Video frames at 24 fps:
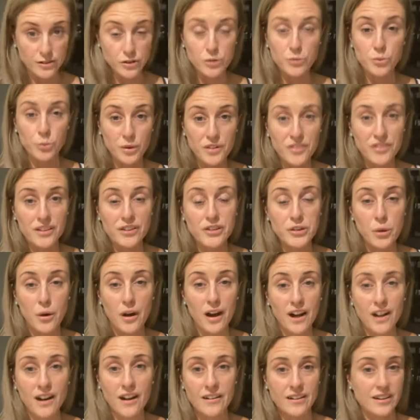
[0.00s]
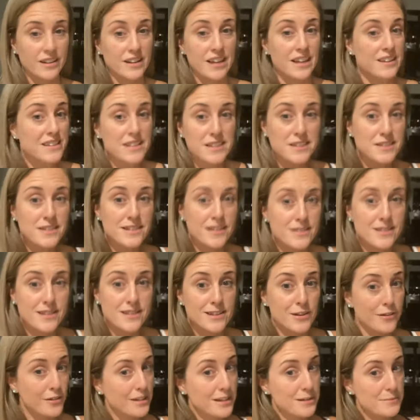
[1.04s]
within your heart. It doesn't
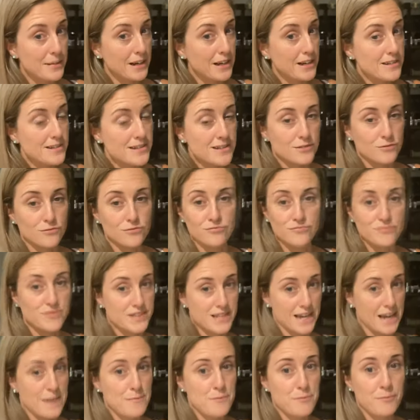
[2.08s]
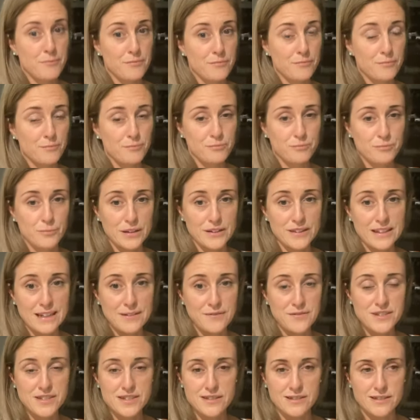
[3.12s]
necessarily mean it's the same
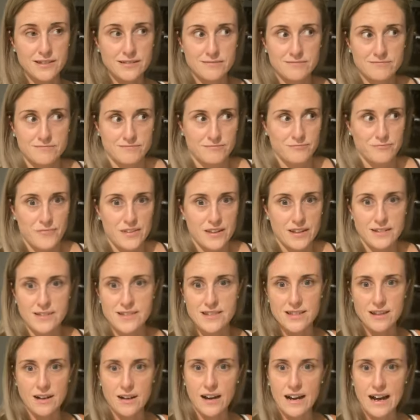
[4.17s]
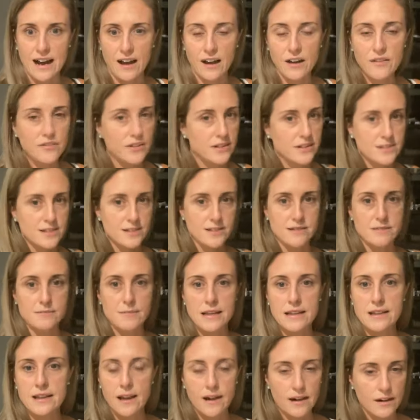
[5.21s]
beliefs and things that I have. It doesn't mean
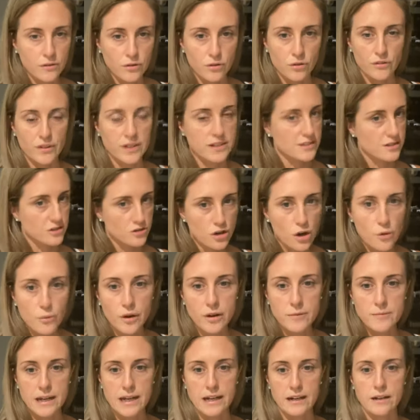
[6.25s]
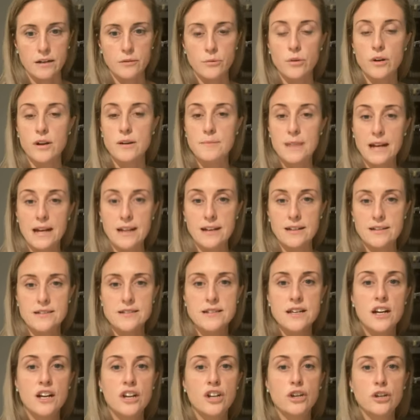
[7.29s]
that at all. That's not what I mean. What I mean is,
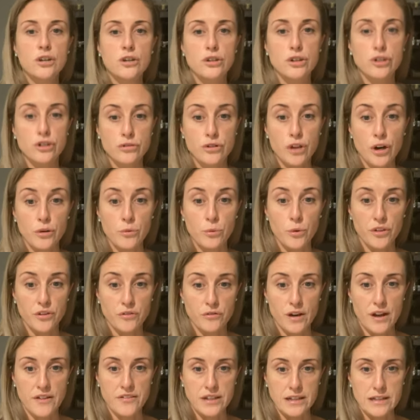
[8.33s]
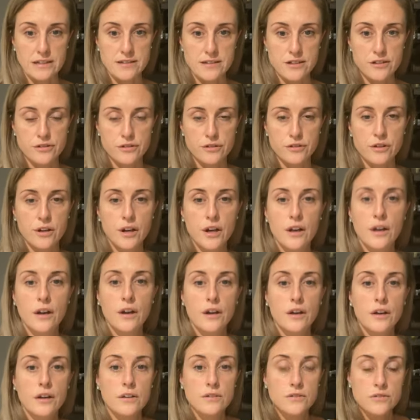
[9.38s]
you know what the right thing is to do.
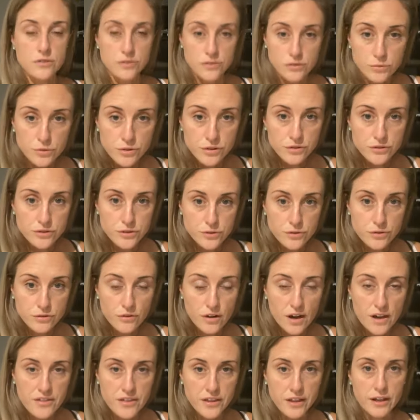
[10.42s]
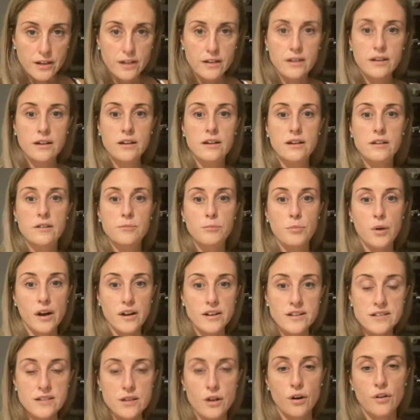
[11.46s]
So do the right thing by
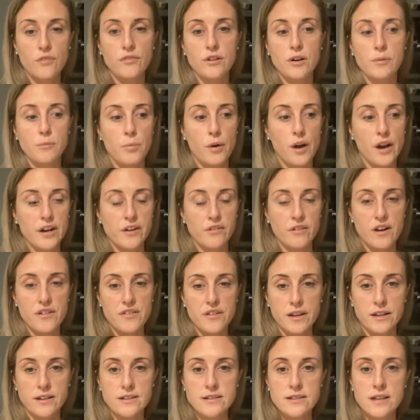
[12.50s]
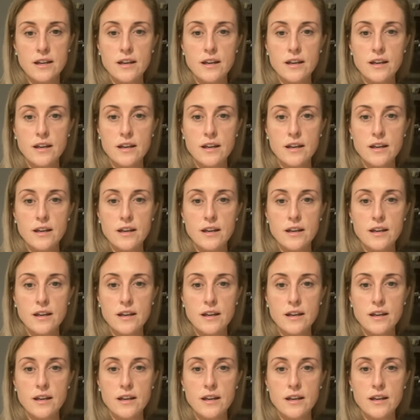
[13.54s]
yourself and by your ethics,